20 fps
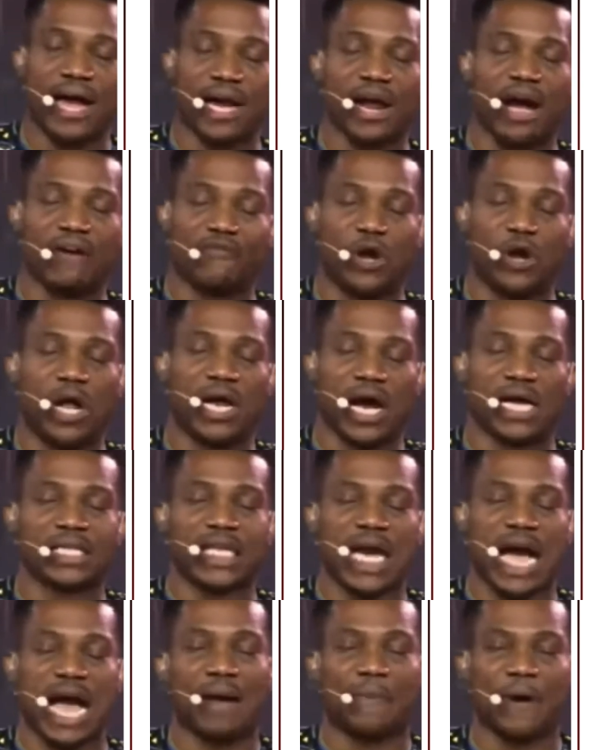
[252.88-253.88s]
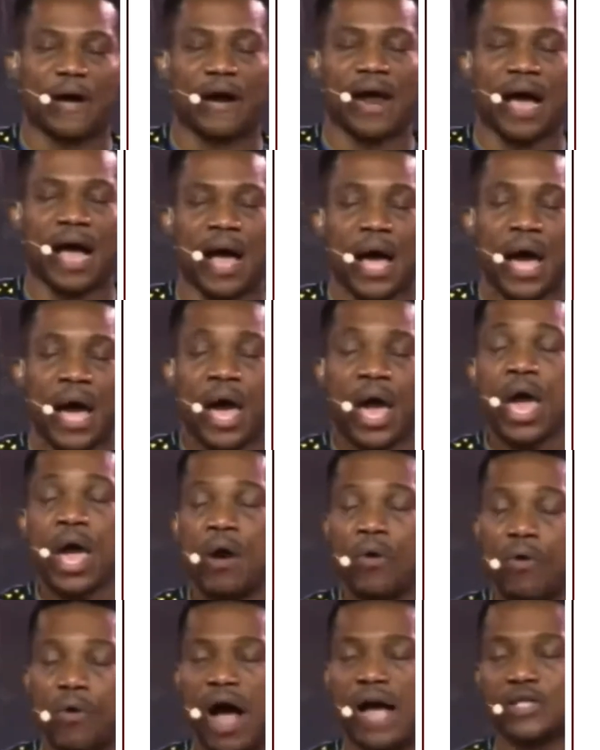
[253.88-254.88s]
of will not happen.
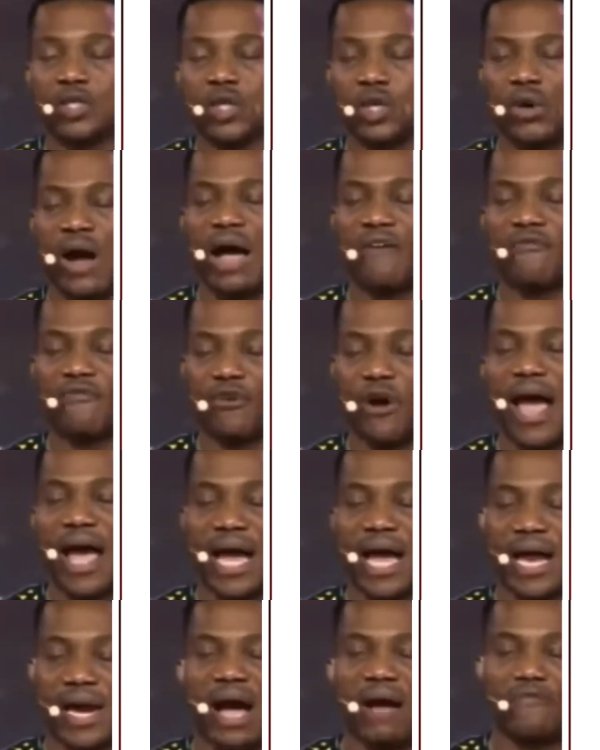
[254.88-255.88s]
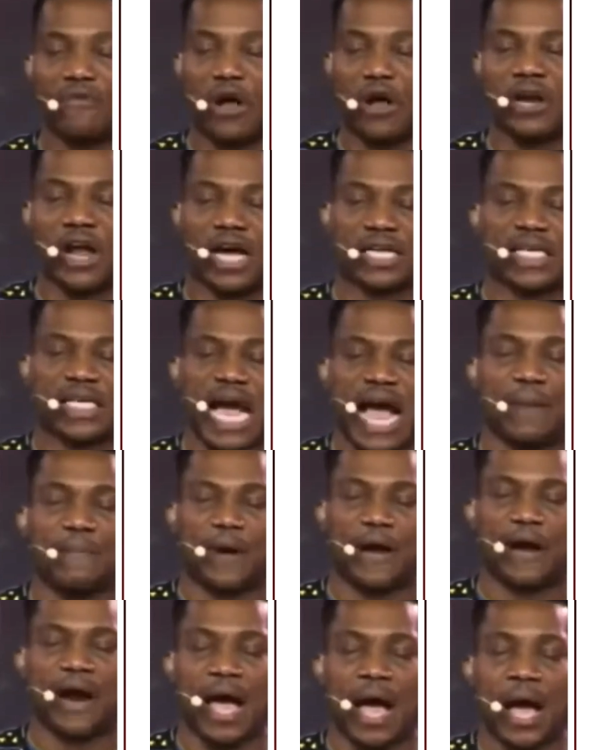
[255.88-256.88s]
What you are afraid of will not
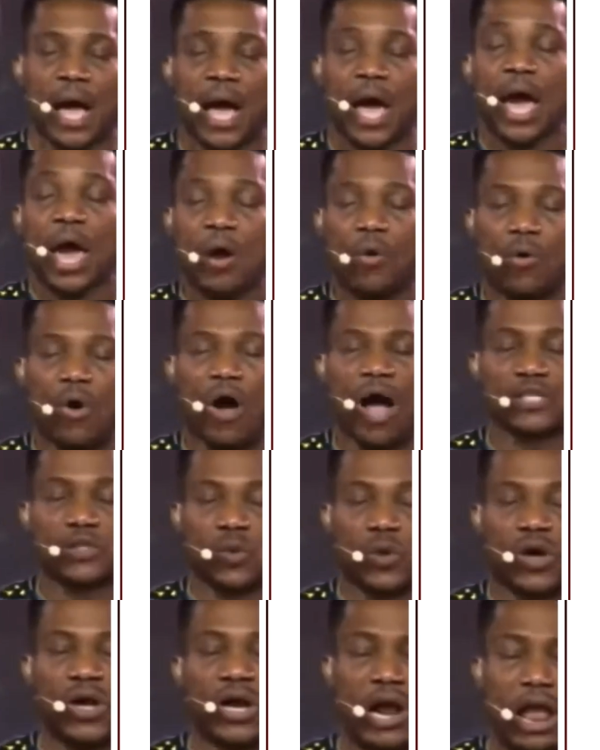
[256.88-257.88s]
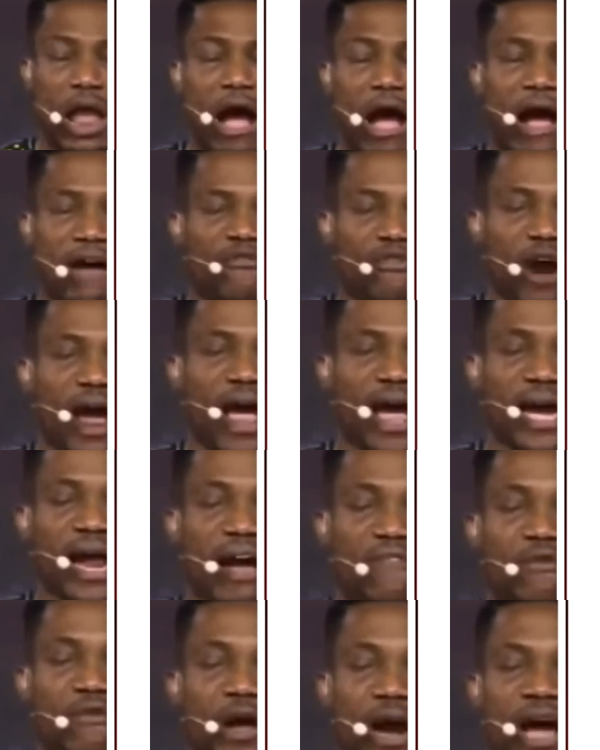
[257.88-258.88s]
happen. What you are afraid
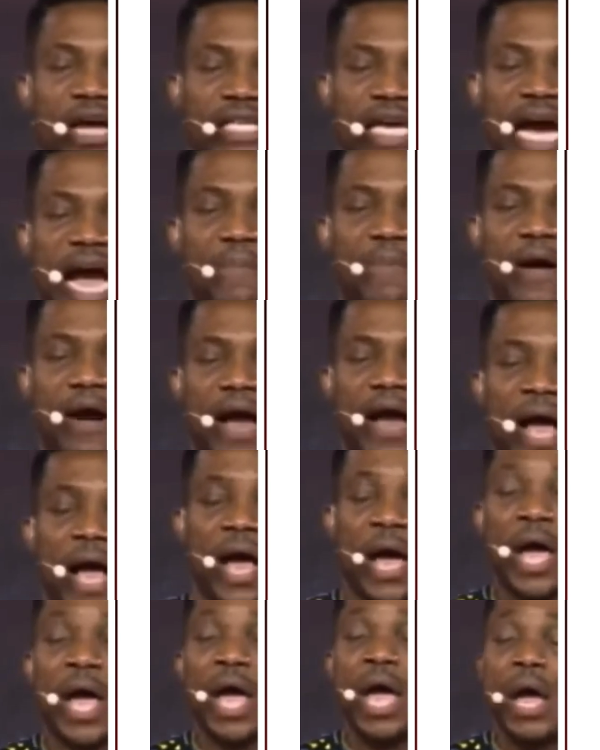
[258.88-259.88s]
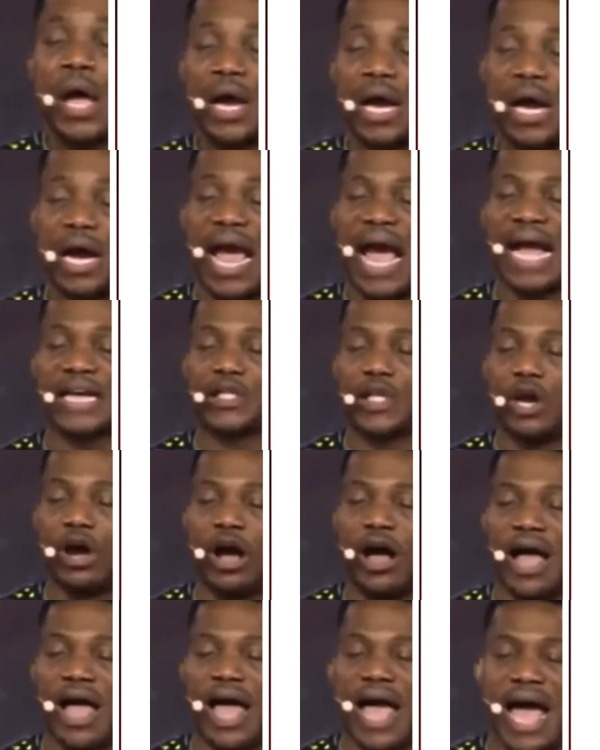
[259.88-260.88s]
of will not happen. Let
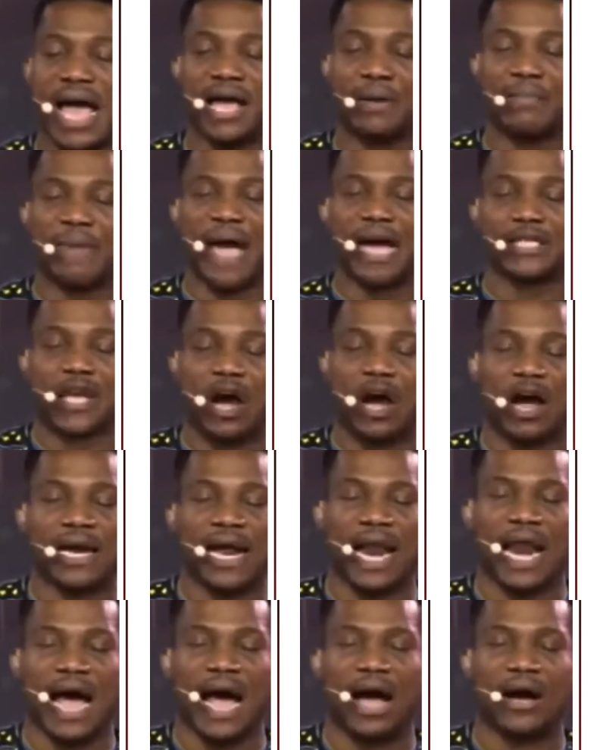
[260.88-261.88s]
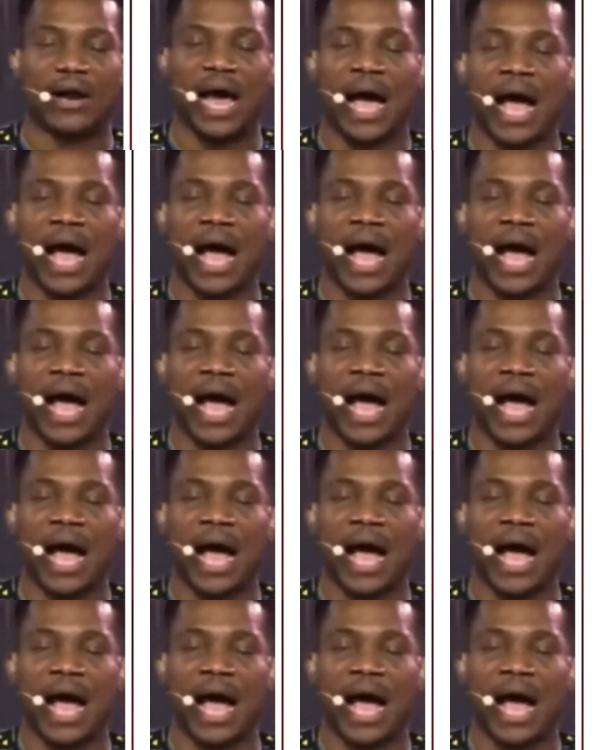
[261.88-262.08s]
your amen thunder loud.